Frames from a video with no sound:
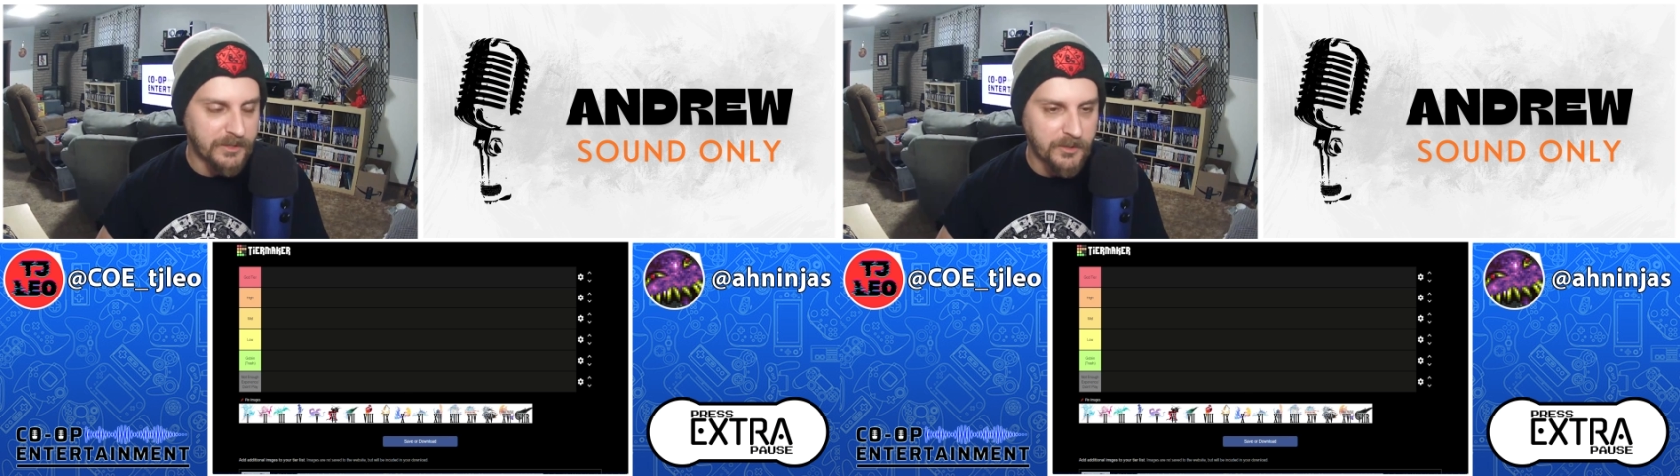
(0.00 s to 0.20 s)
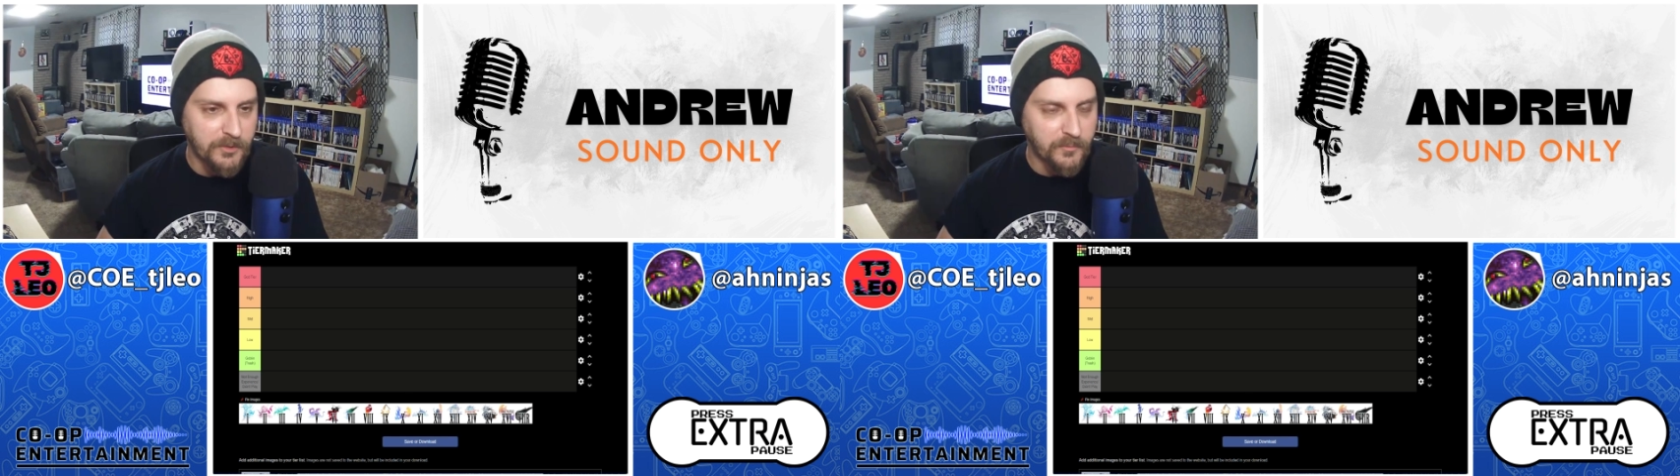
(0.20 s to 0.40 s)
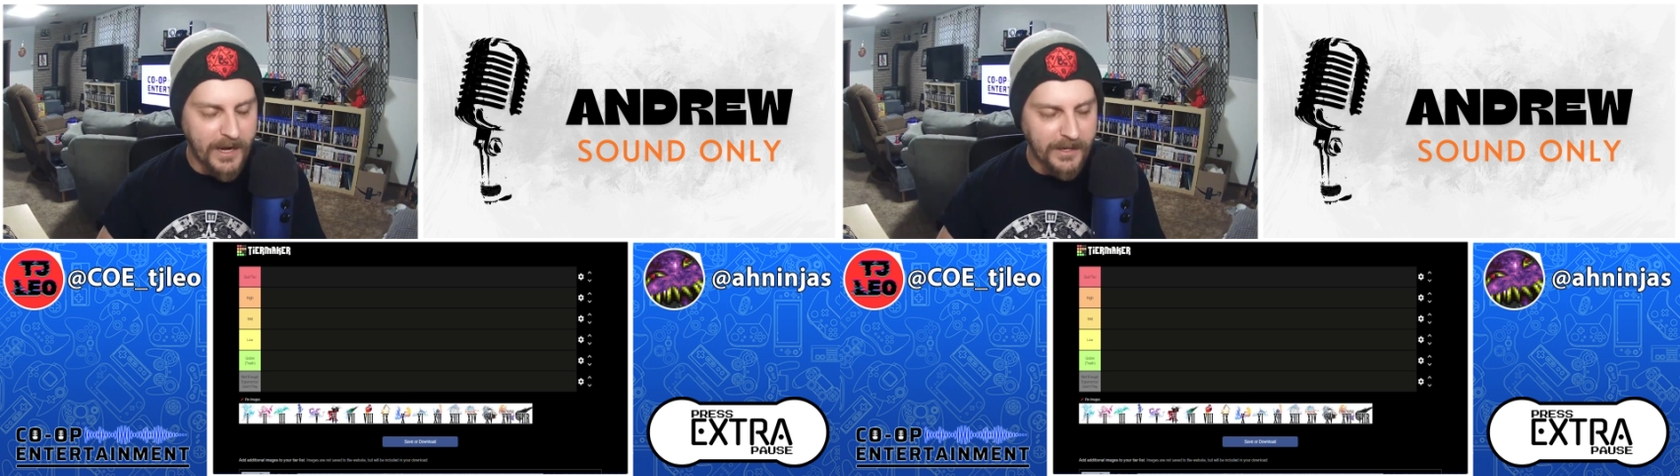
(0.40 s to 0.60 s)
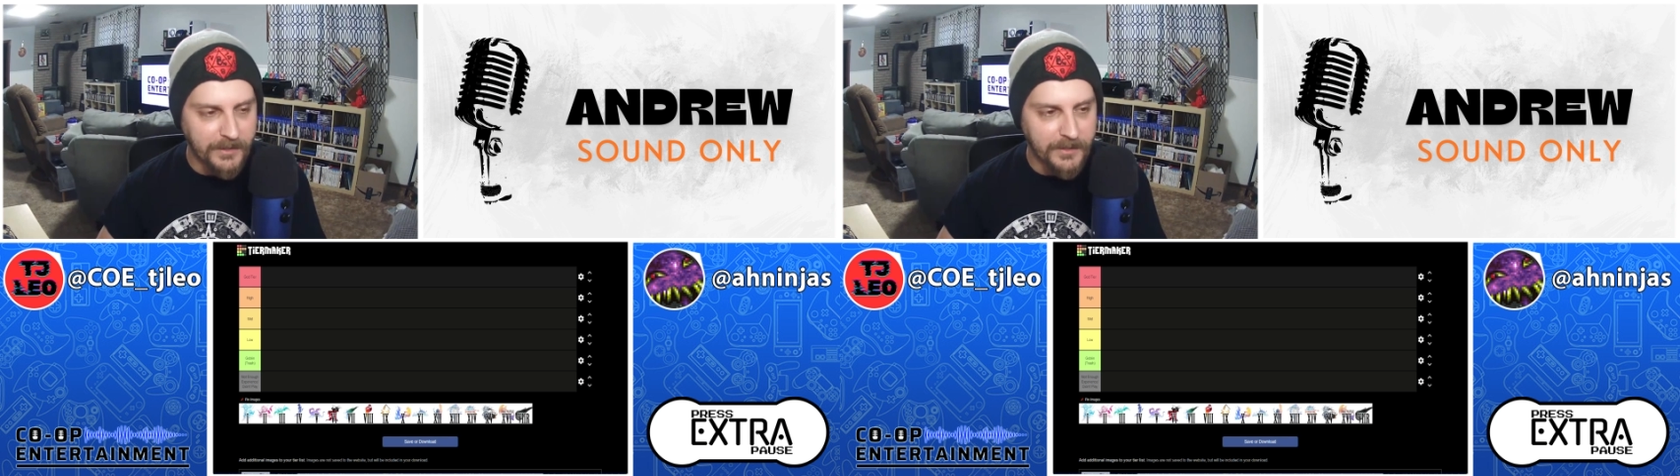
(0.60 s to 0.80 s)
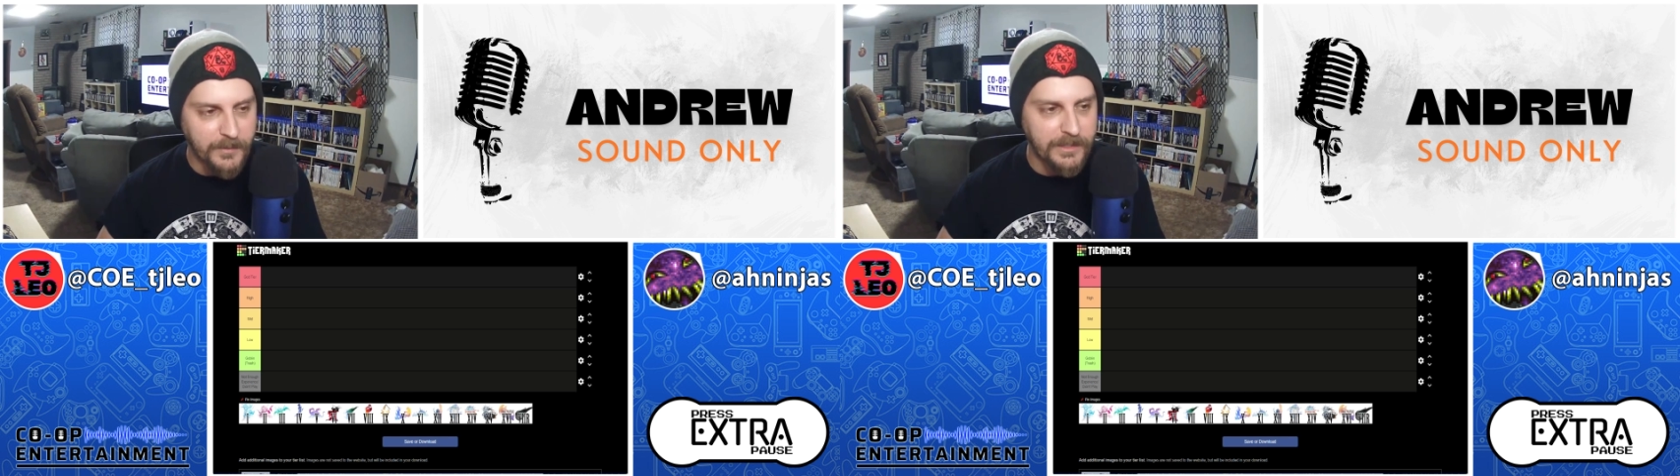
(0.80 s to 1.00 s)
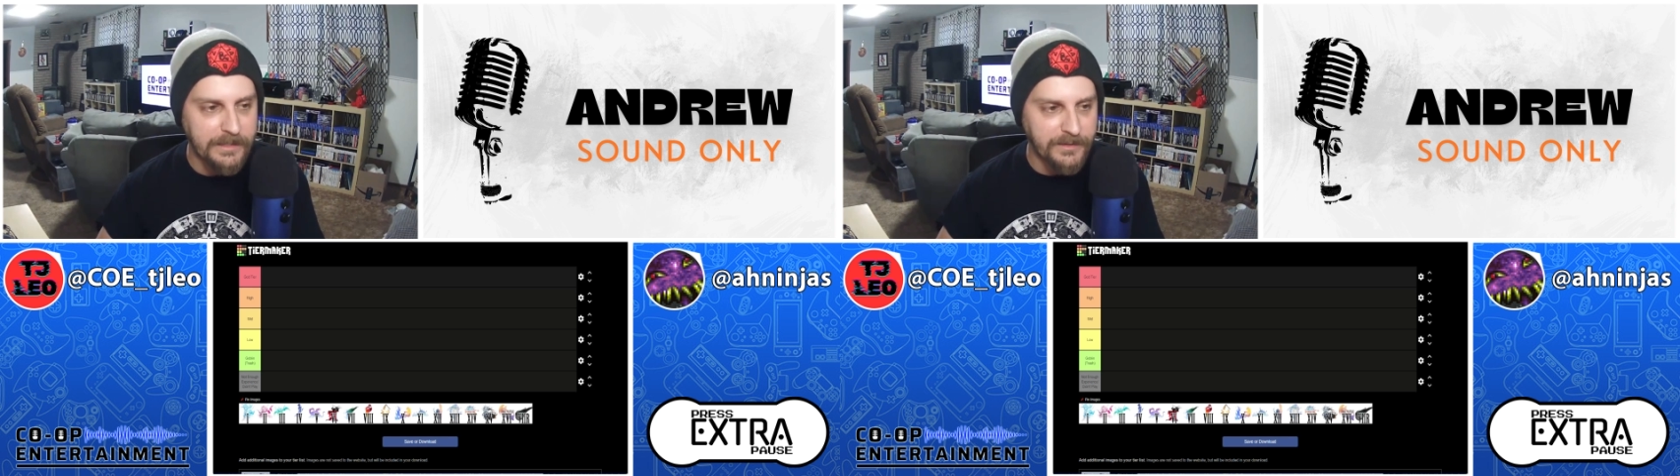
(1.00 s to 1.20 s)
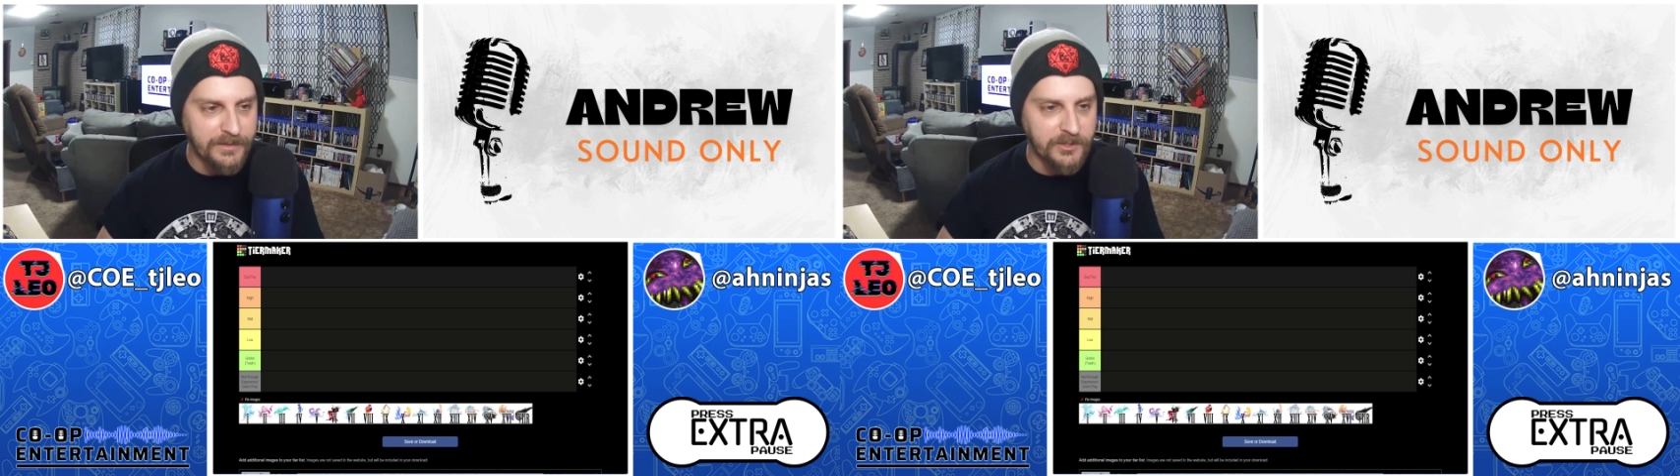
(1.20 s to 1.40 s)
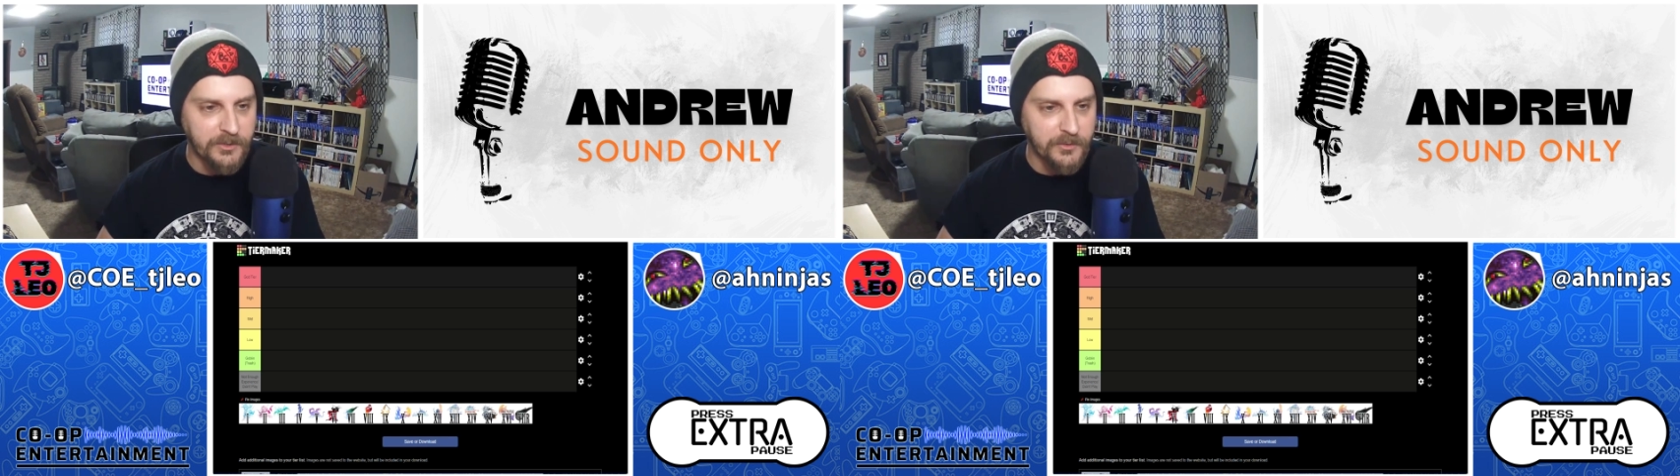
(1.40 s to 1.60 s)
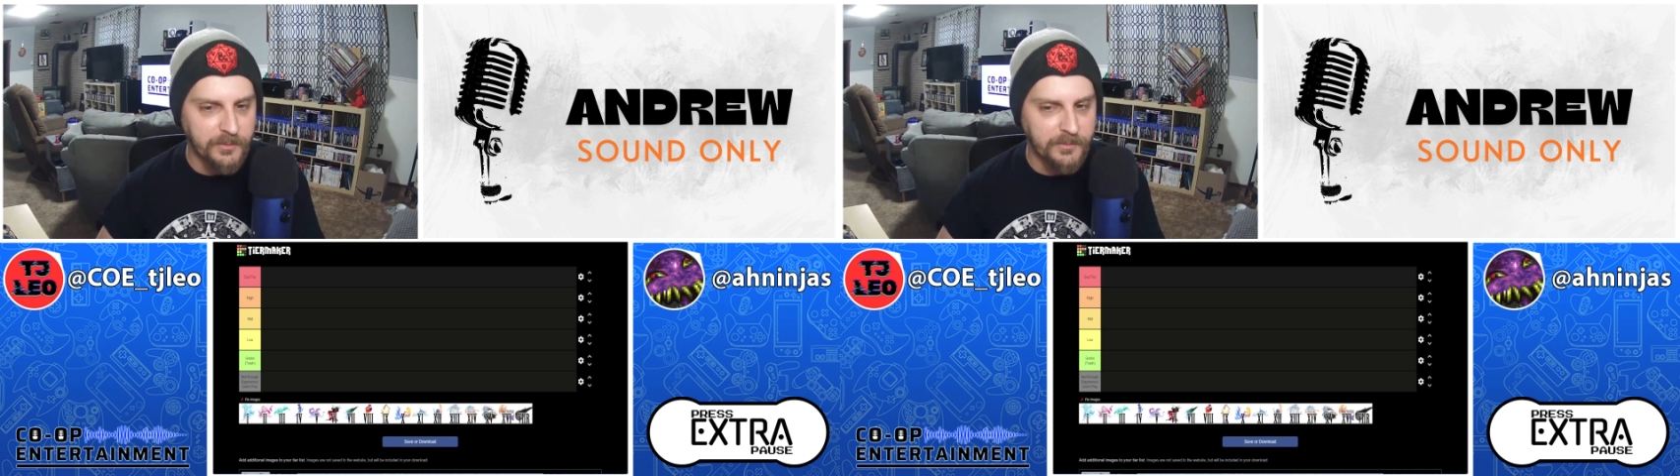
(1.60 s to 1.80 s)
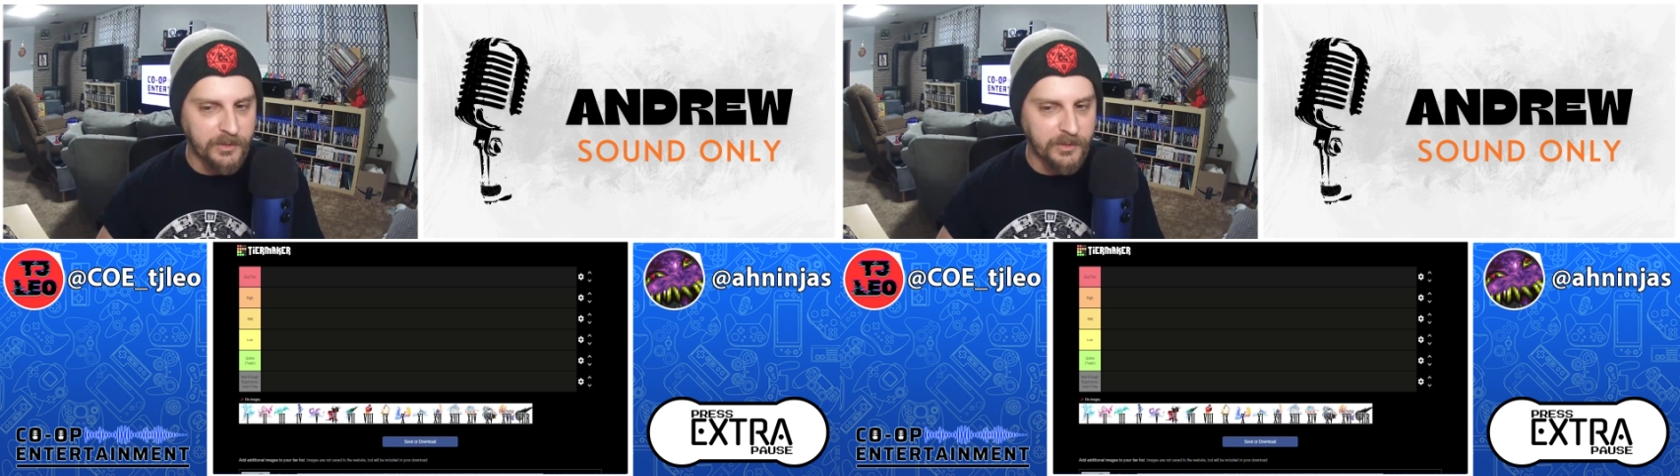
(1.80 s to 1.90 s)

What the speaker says: to rank them, is to